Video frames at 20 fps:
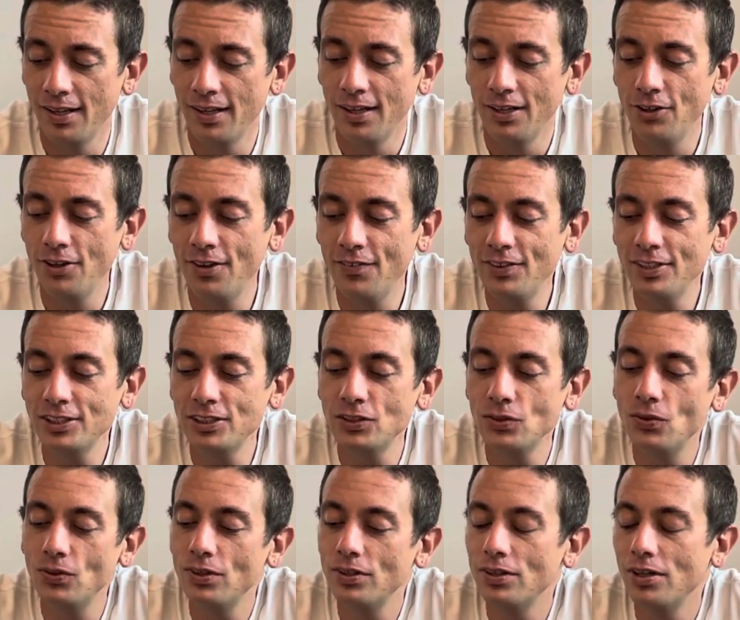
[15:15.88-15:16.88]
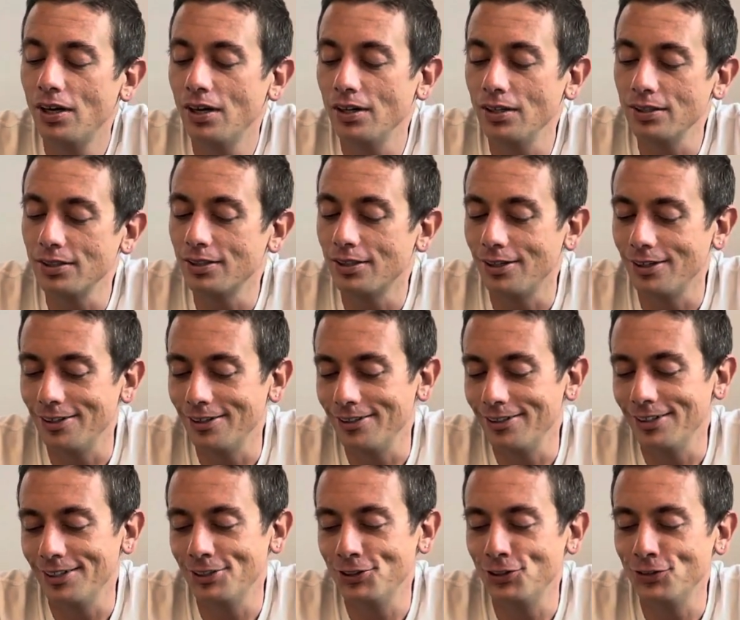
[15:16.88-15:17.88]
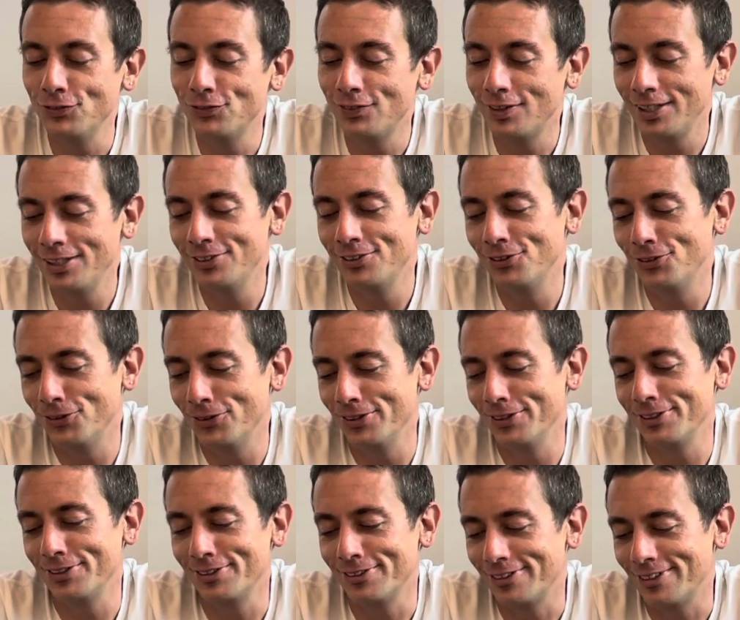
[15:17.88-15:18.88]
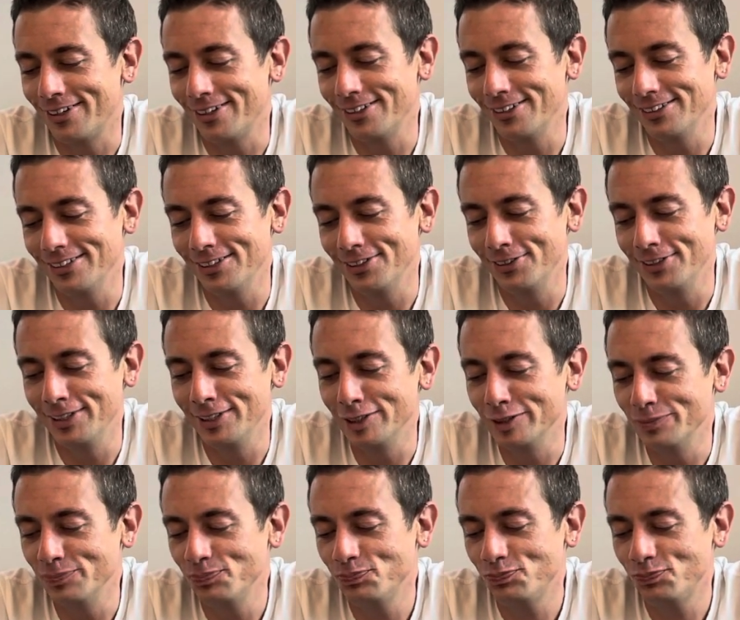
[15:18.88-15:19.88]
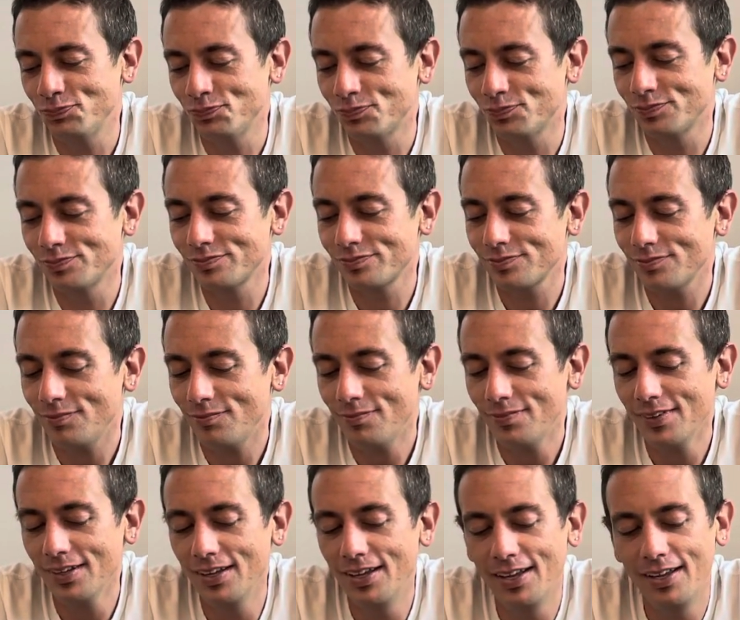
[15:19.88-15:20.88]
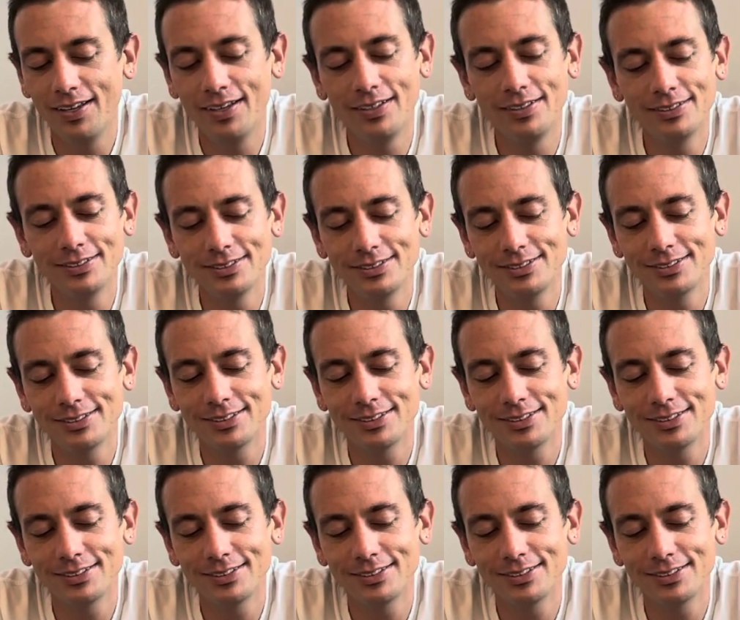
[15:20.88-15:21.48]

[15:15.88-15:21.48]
you have this Loyal Heart card as your final oracle card down here. And